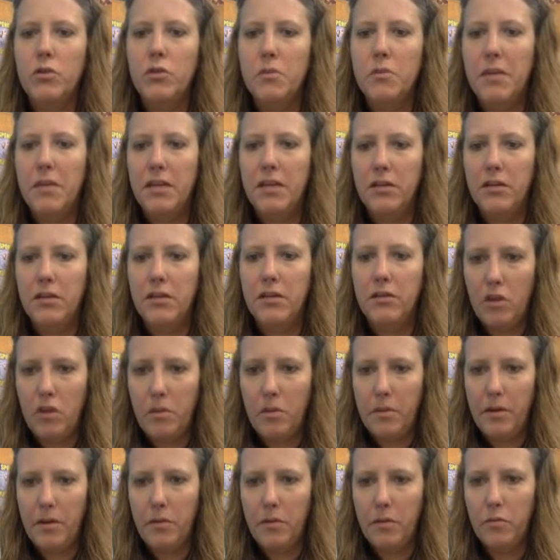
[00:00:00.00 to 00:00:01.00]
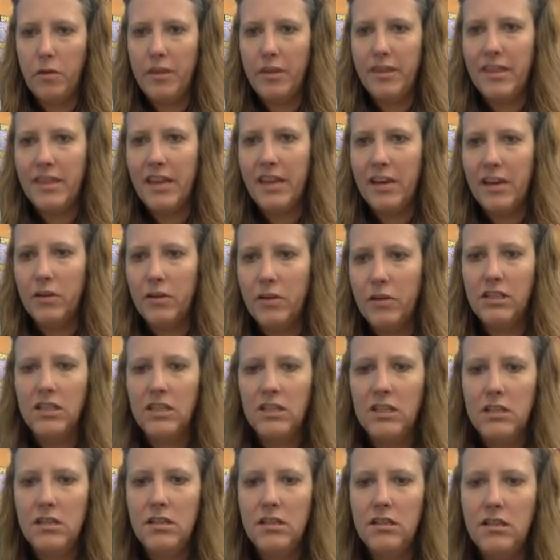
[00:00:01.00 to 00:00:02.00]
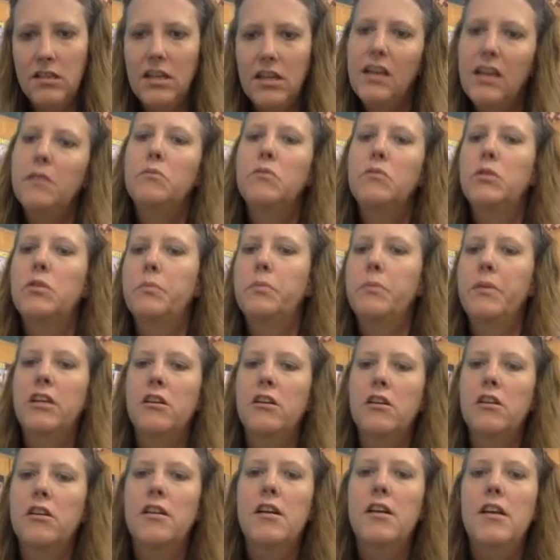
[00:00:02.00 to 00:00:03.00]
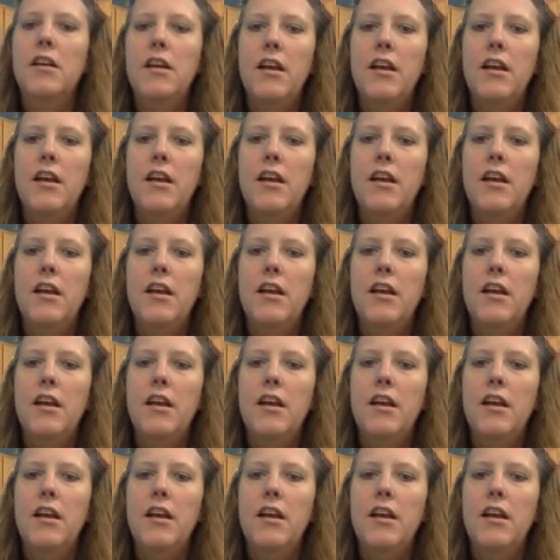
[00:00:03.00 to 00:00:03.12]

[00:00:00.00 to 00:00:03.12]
a microscope at 1,000 times bigger